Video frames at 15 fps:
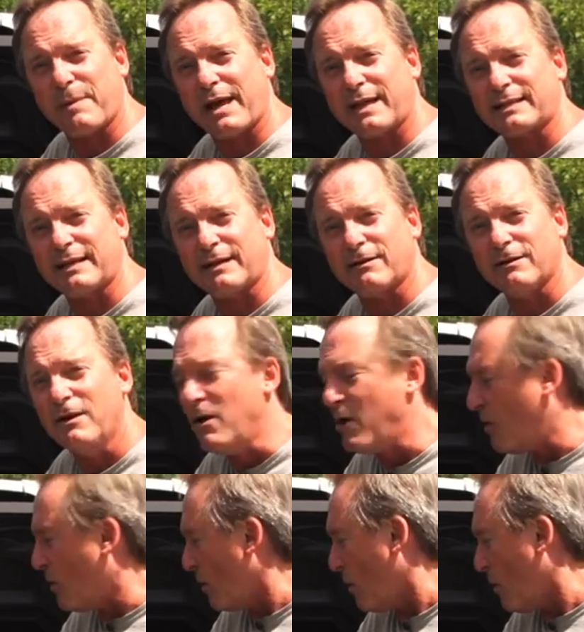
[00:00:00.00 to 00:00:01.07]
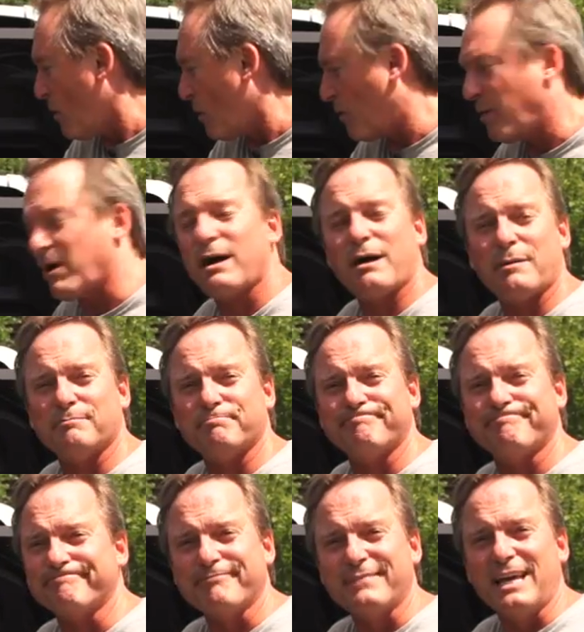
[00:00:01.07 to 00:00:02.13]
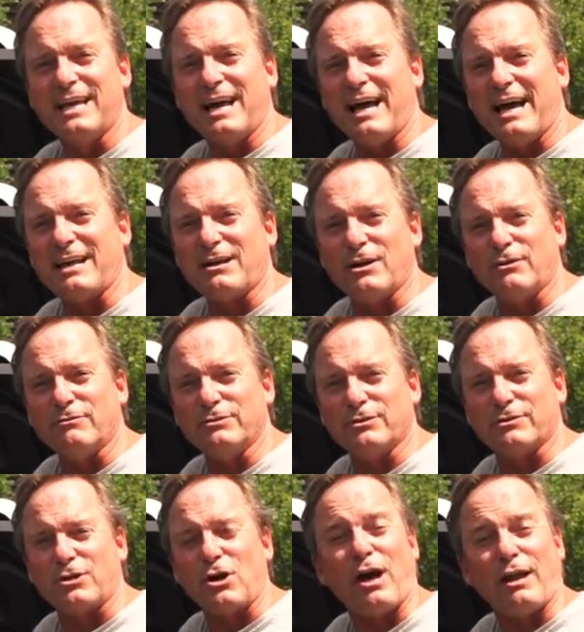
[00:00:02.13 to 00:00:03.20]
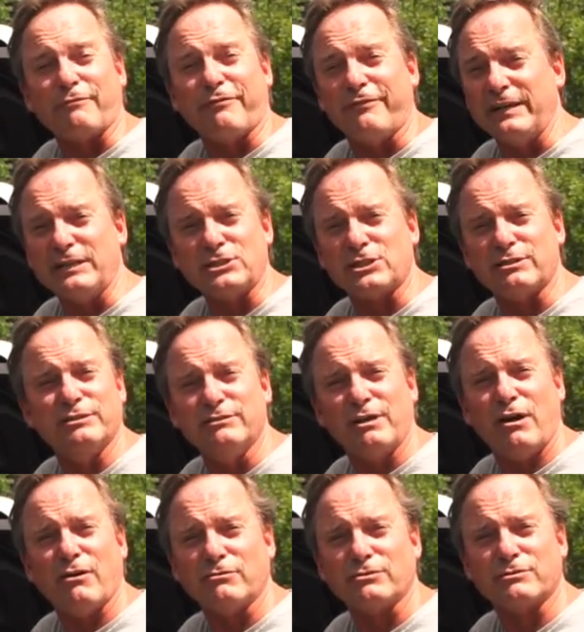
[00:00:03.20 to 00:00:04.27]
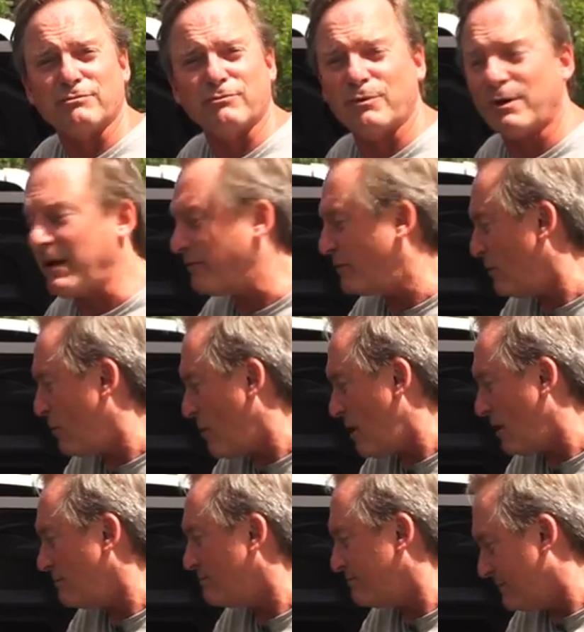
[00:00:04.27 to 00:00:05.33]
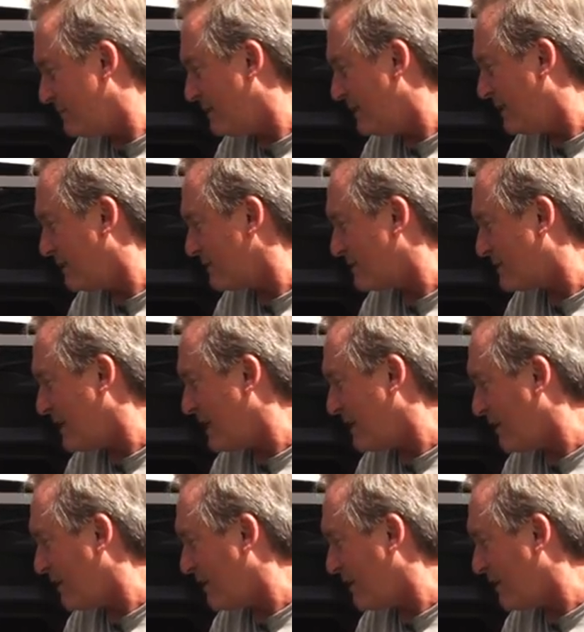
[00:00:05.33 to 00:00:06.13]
back there, or I don't know, your caught fish, who knows? Whatever you want, it'll stay